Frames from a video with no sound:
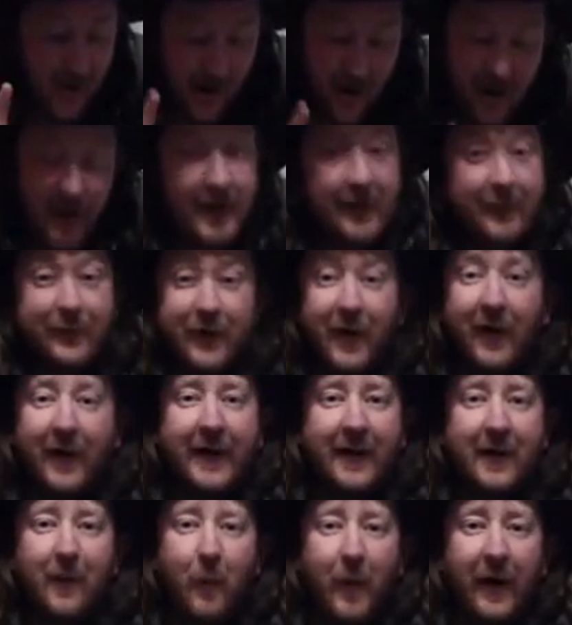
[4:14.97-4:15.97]
I have
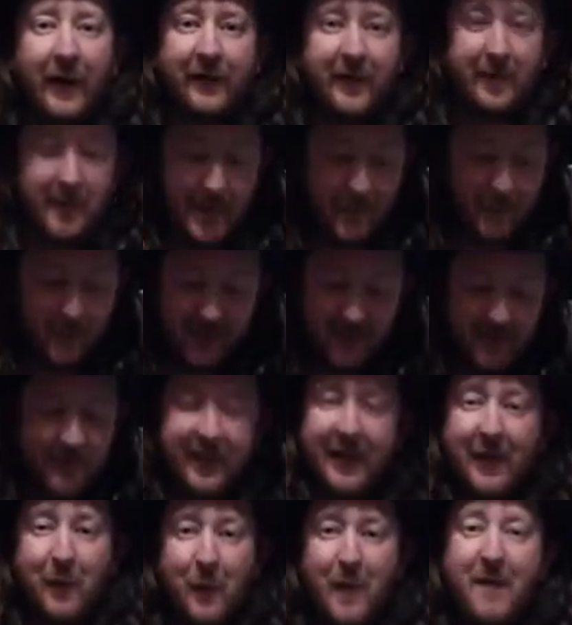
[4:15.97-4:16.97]
died in ways that people didn't
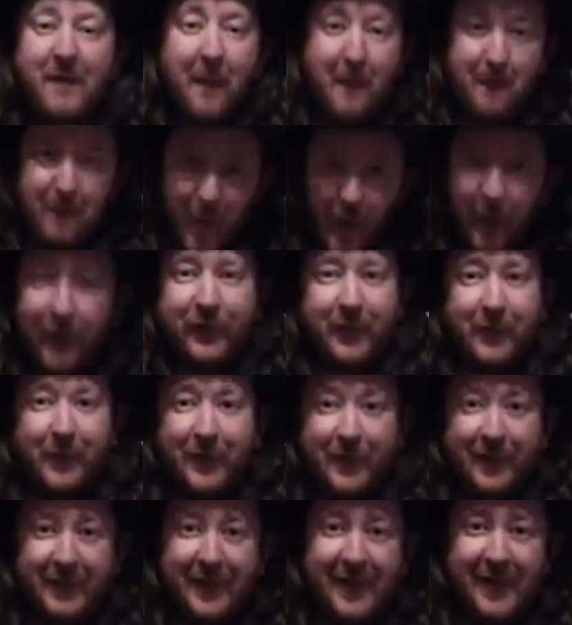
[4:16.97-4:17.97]
think were even possible.